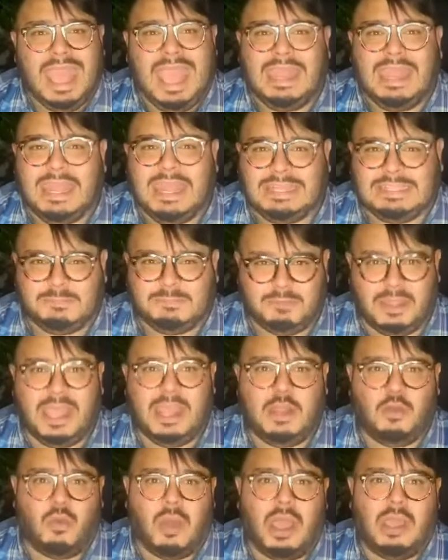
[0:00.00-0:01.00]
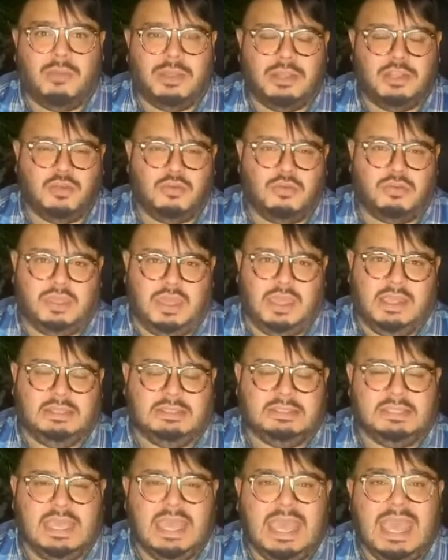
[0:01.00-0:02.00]
and explain why we do
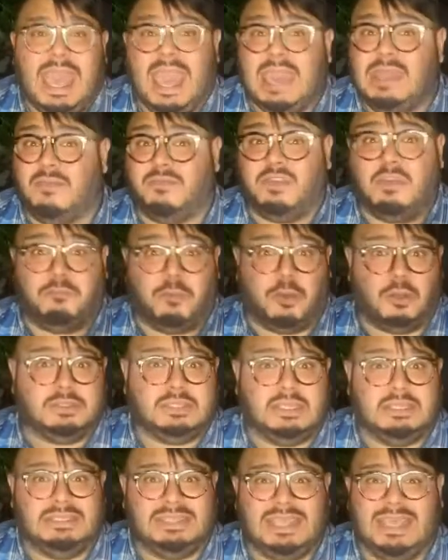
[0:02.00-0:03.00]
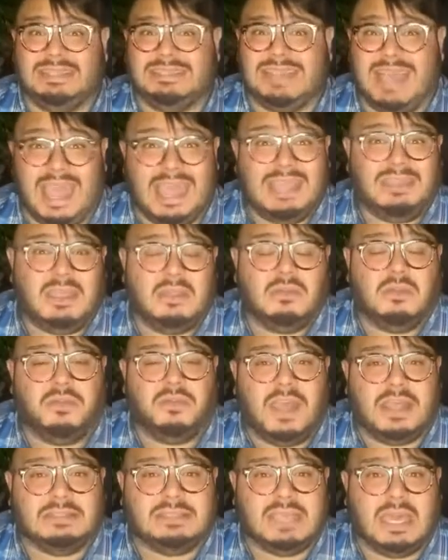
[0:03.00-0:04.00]
things. And if the person says, I think
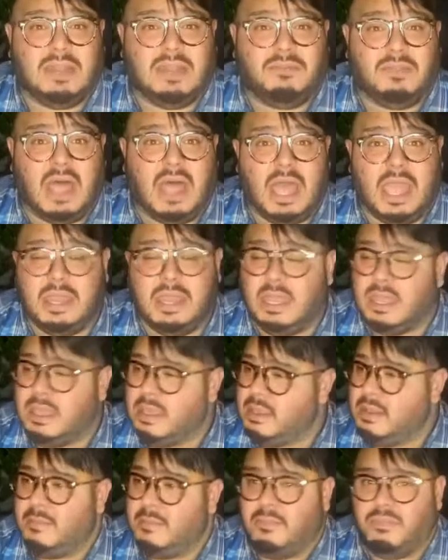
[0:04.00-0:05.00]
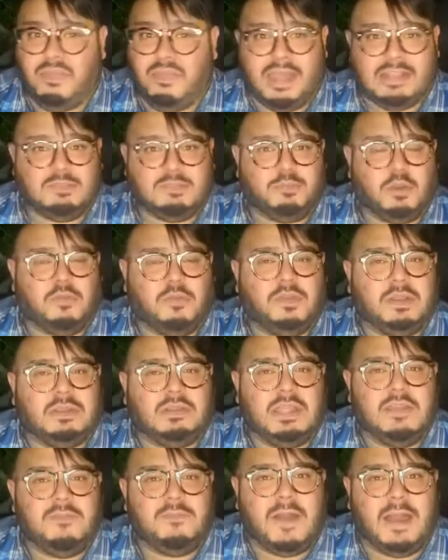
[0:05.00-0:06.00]
that that's out of line, that's
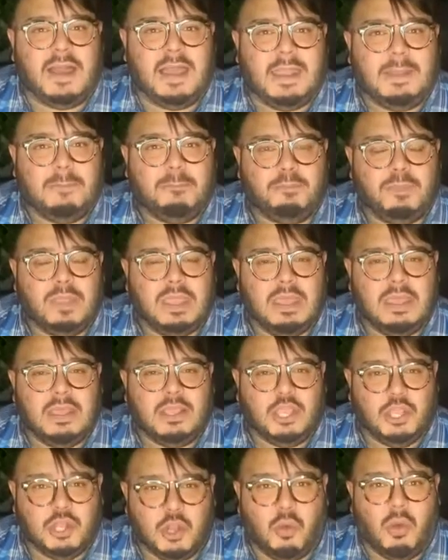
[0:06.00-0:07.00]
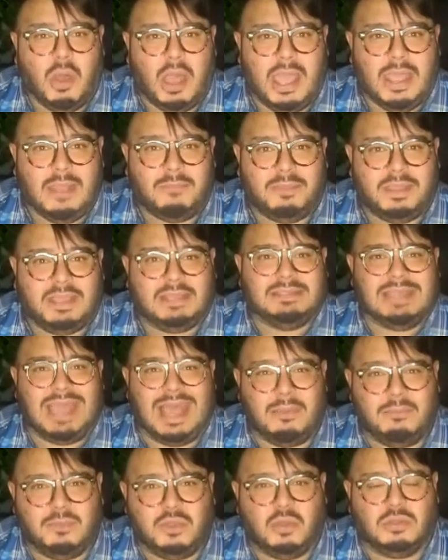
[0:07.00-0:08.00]
perfectly fine. You know why? Because
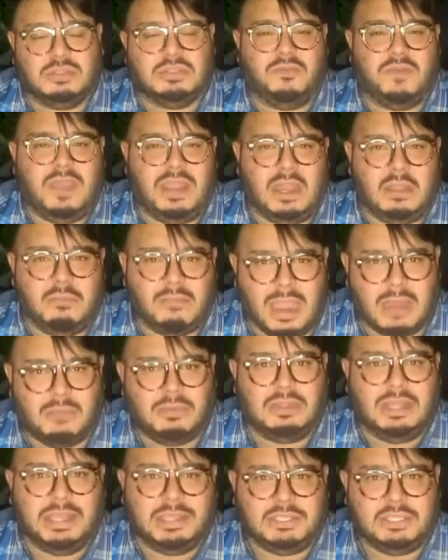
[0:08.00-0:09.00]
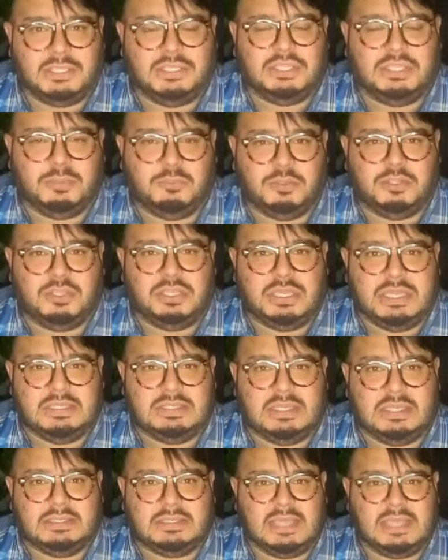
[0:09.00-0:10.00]
I'm cultivating my relationship with
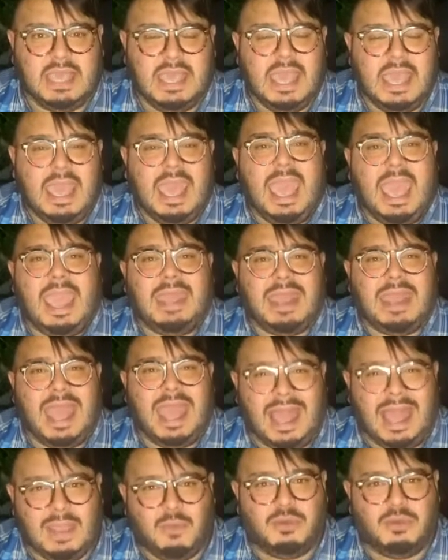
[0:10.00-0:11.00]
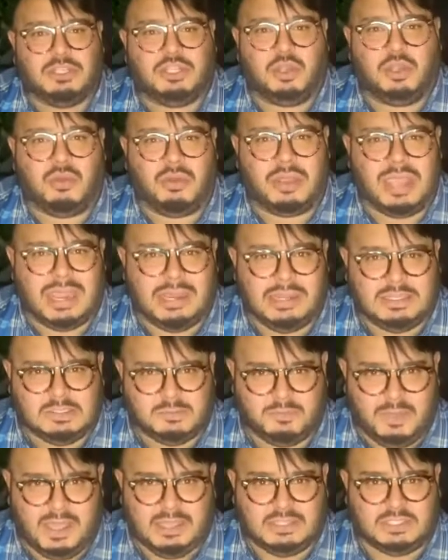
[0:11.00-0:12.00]
Jesus. And I want to create a
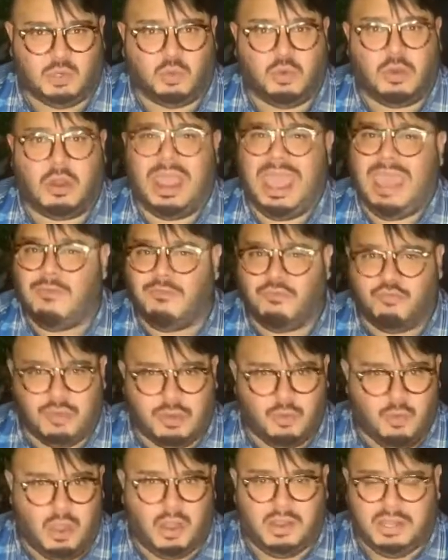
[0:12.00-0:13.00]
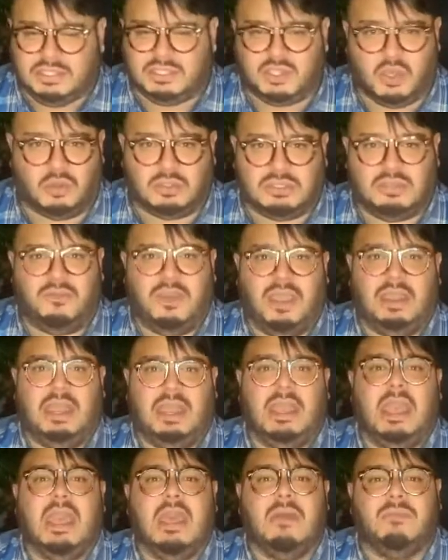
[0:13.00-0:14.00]
space where everyone is
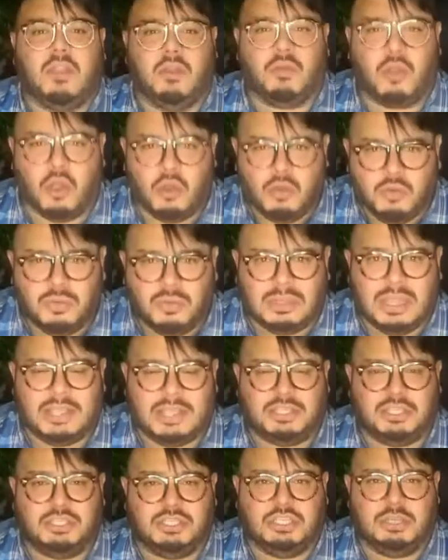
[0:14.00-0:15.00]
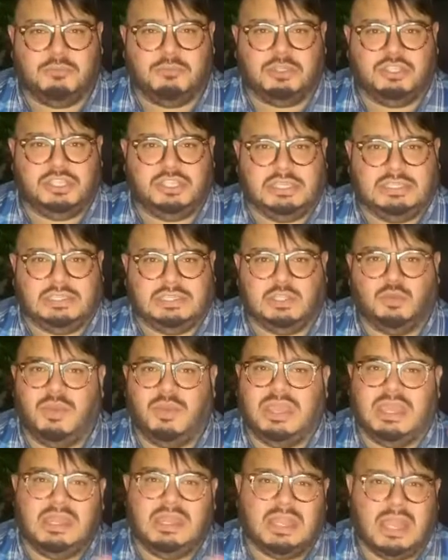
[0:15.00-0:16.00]
cultivating their own relationship with Jesus. And
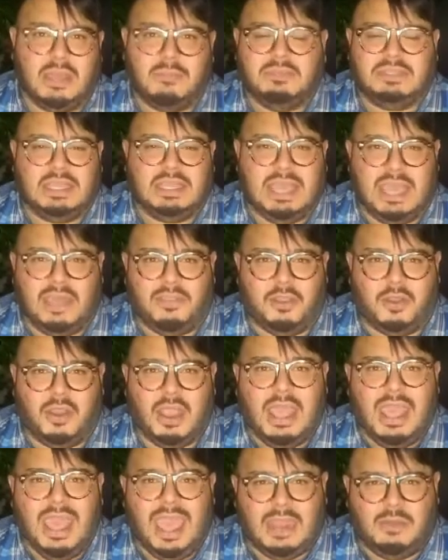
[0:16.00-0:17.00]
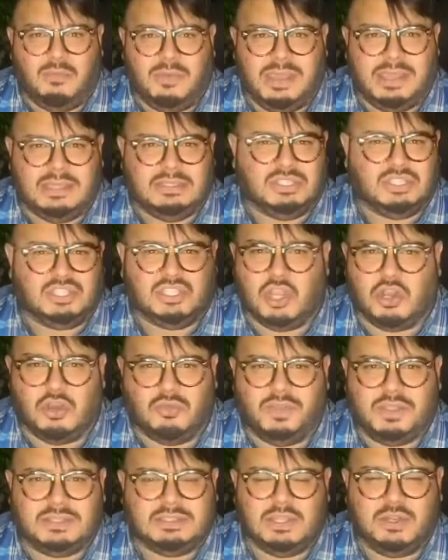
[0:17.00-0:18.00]
we can come together and we can
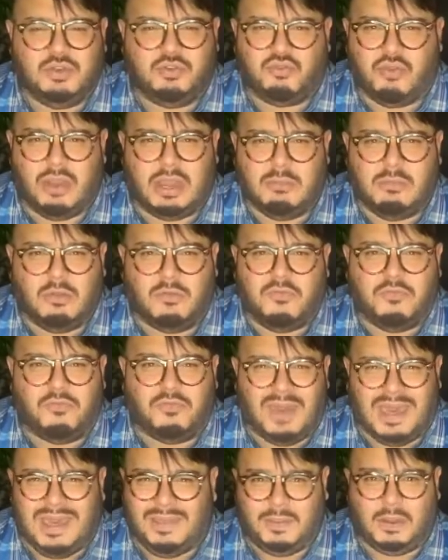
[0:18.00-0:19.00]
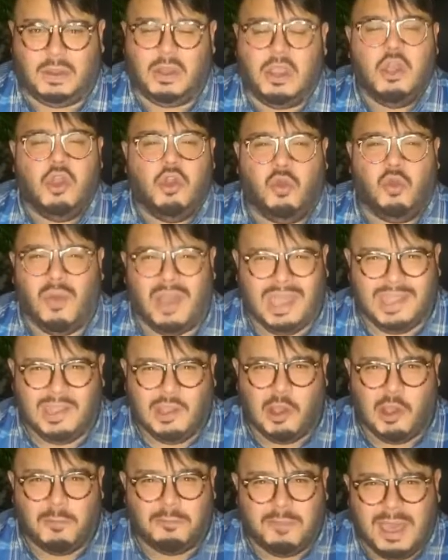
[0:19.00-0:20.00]
serve this incredible Father who I
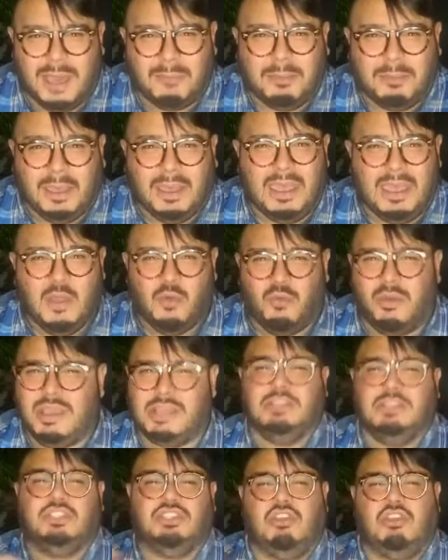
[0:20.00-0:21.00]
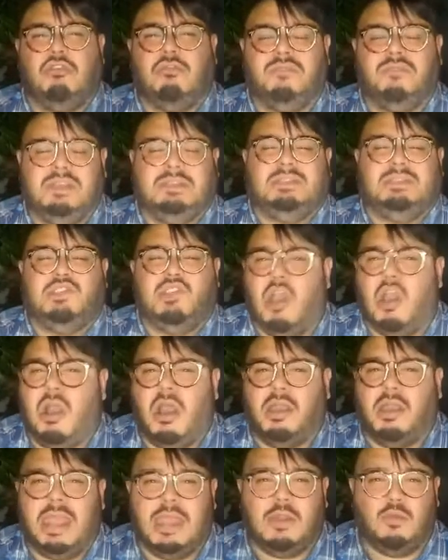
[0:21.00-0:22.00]
call Papa. We can serve this
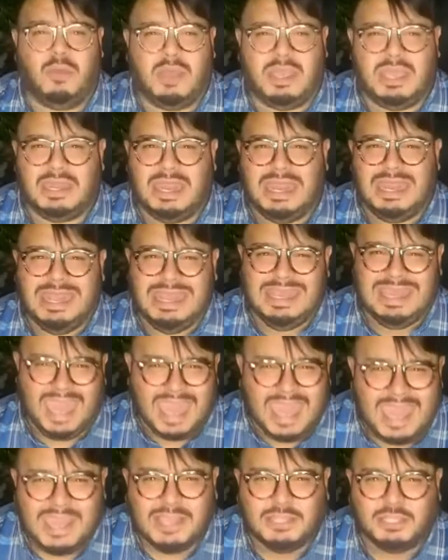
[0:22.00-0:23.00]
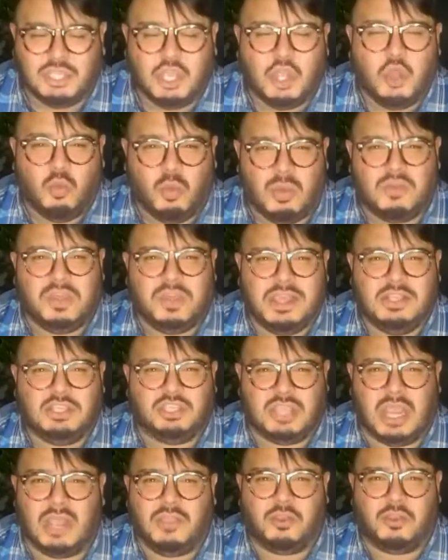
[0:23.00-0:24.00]
God and we can engage with
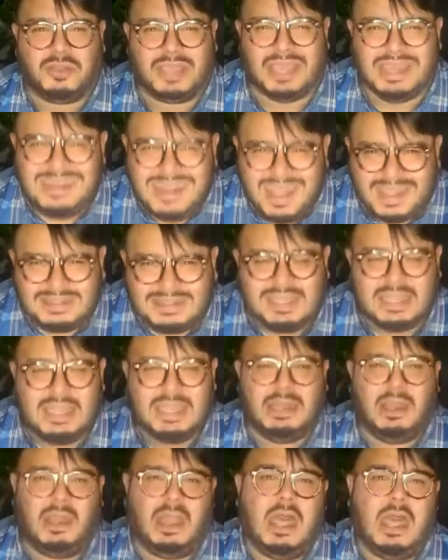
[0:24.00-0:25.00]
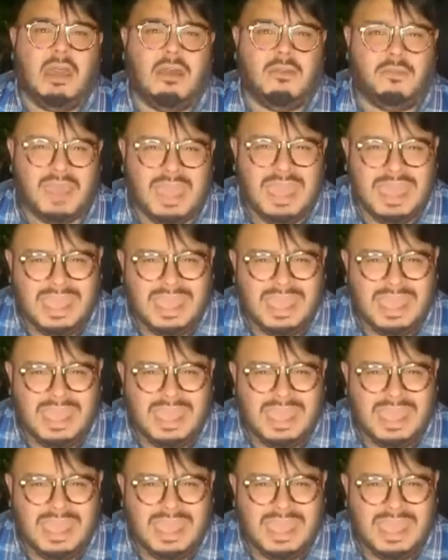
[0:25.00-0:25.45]
each other, connecting in love,